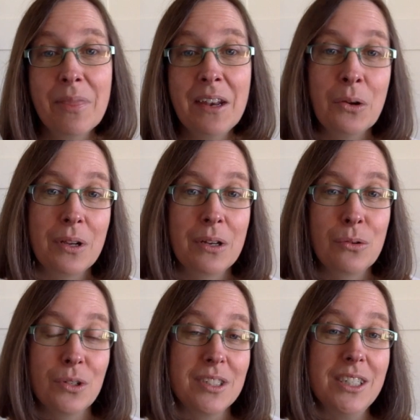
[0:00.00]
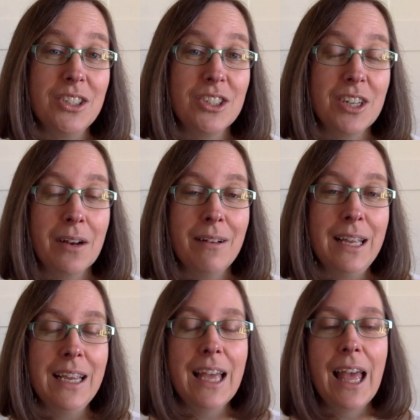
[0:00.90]
They're not in cross stitch
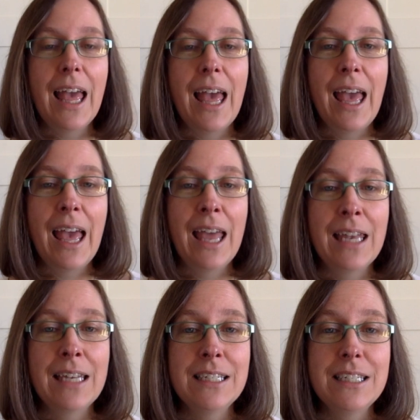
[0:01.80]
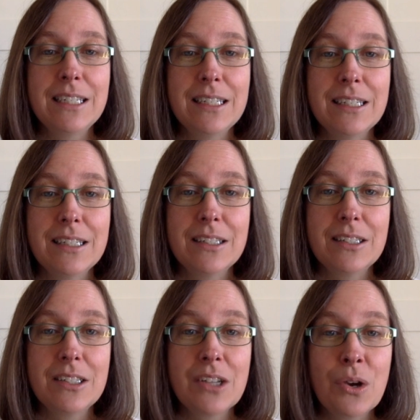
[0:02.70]
generally. And
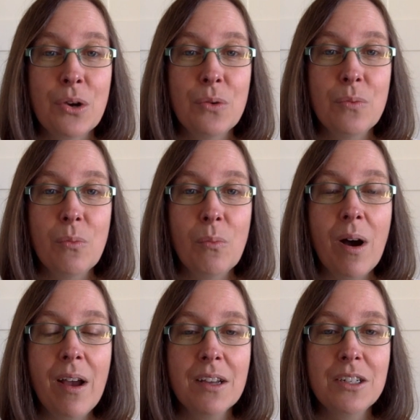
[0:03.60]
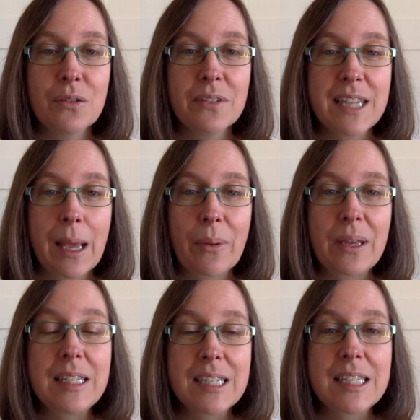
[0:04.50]
so my idea of a sampler
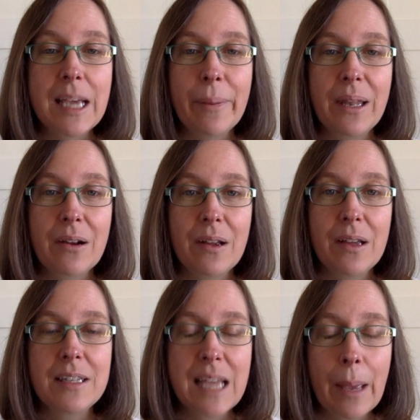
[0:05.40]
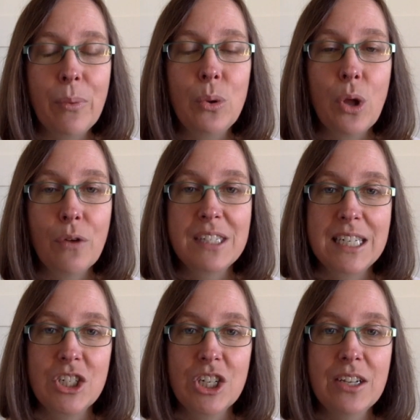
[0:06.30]
is a sample of
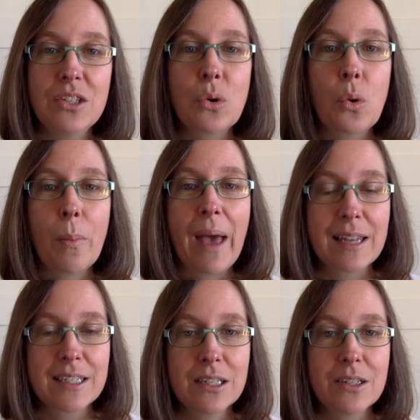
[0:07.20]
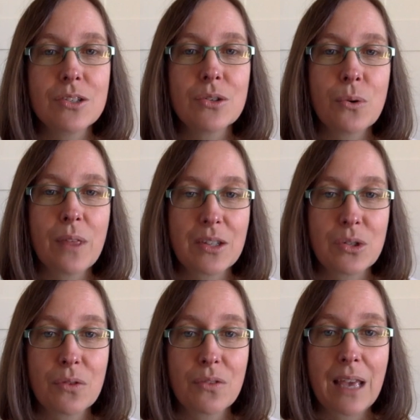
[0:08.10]
stitchings or patterns or that
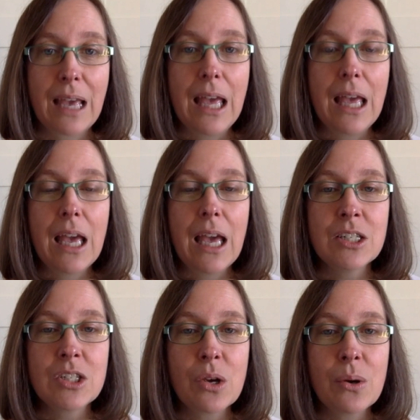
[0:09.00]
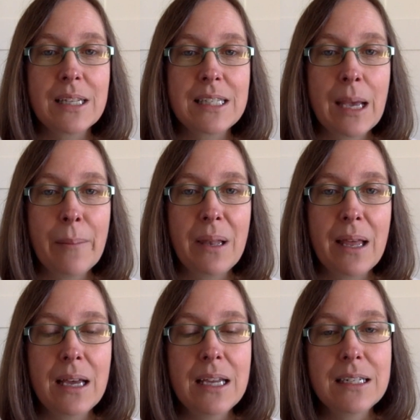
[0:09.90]
sort of thing. And so a
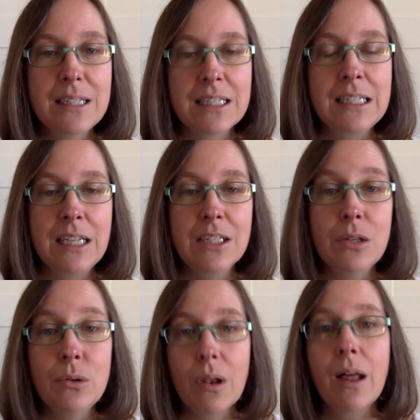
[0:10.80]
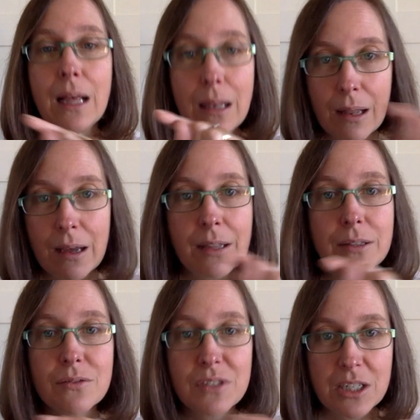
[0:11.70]
sampler doesn't need to look like
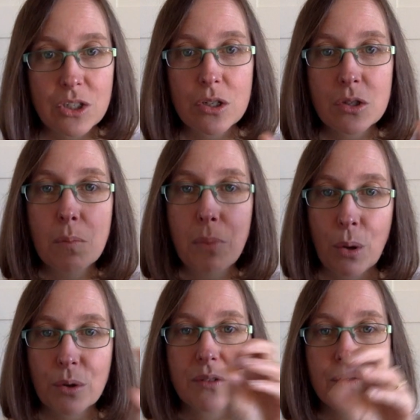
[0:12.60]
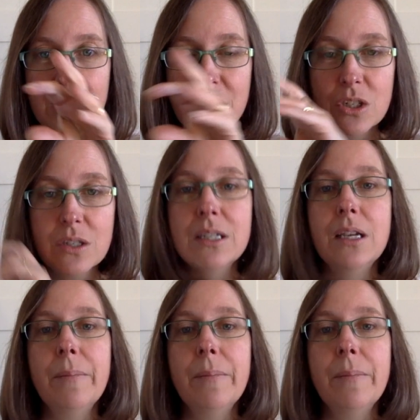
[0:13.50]
lines of stitches or blocks of stitches.